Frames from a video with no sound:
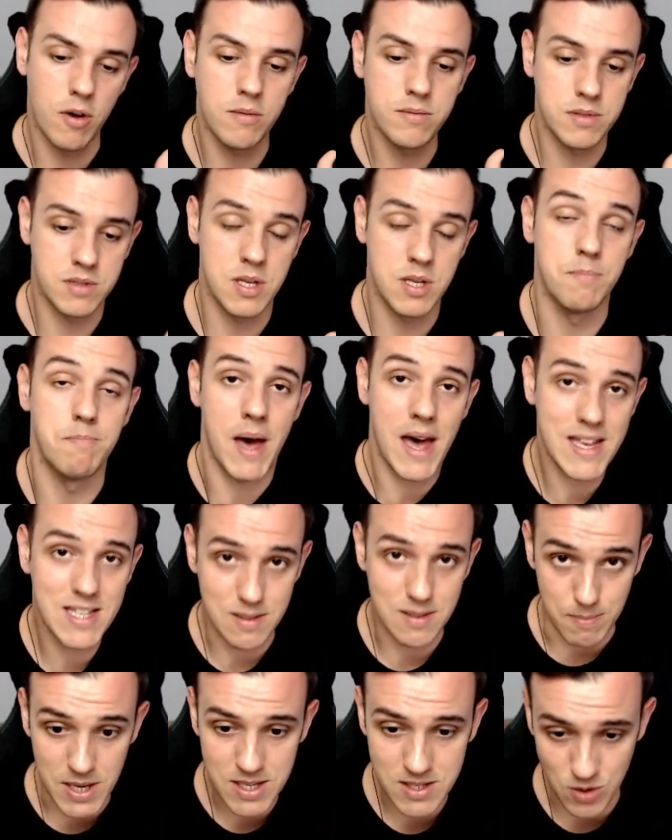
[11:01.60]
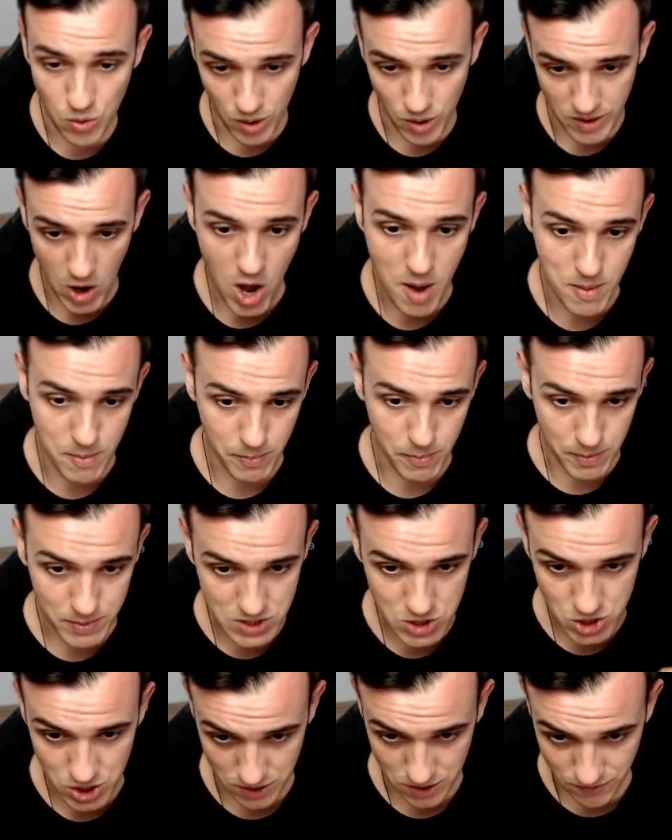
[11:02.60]
surpassed me. So now I'm in
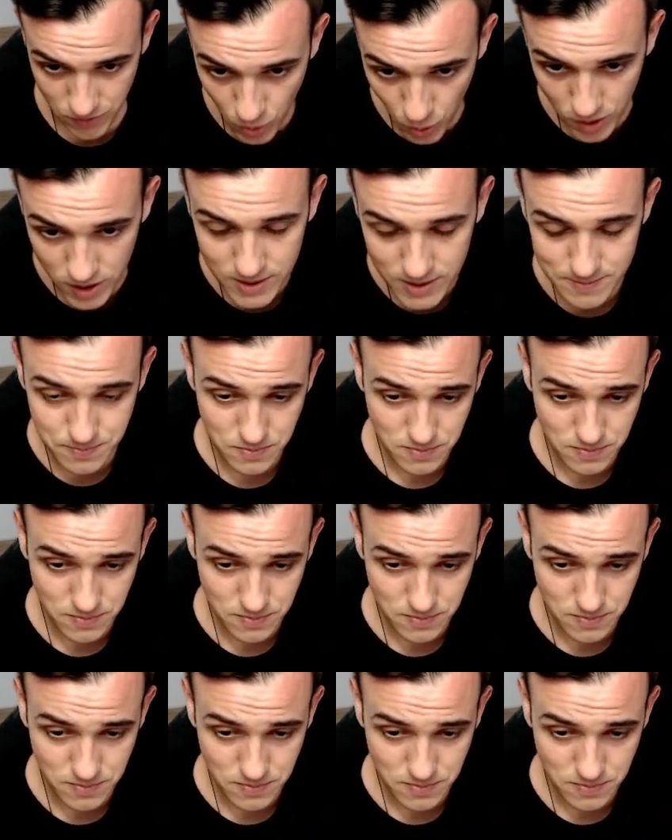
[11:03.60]
position four.